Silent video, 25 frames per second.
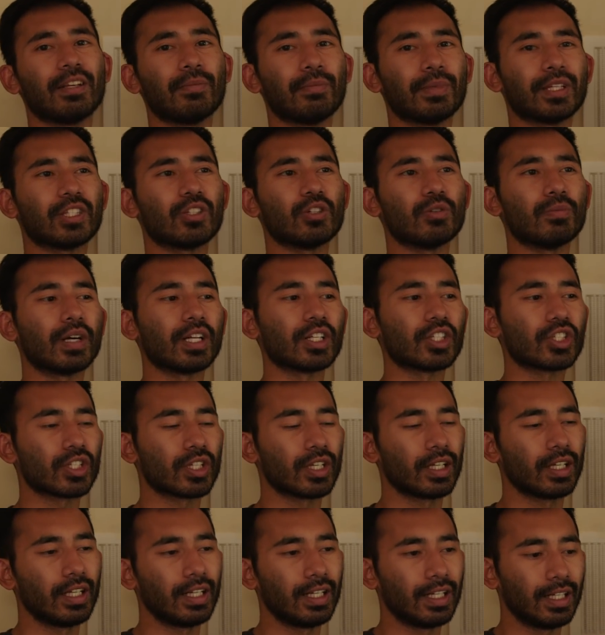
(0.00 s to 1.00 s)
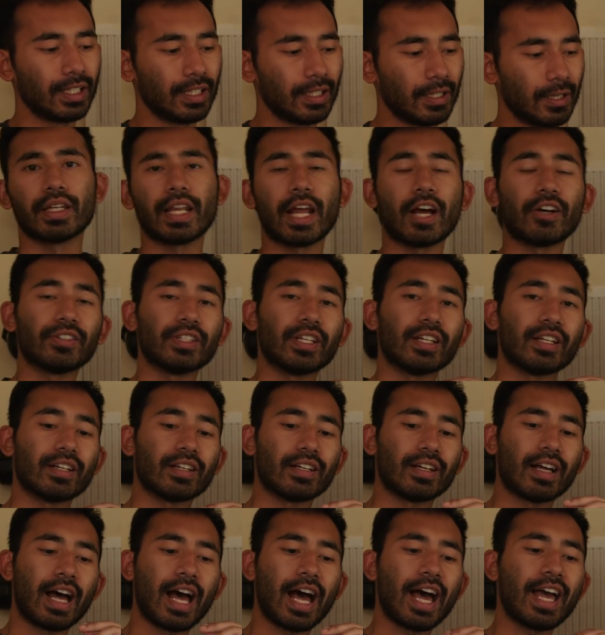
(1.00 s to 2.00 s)
a bit too much. Now the
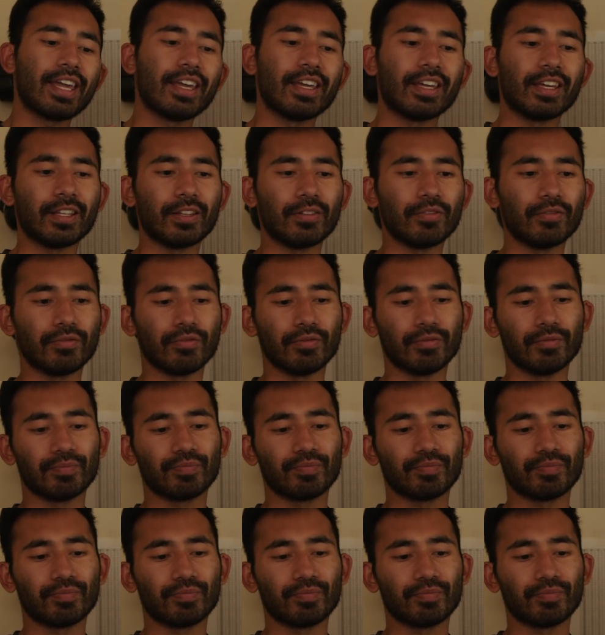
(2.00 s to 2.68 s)
high-end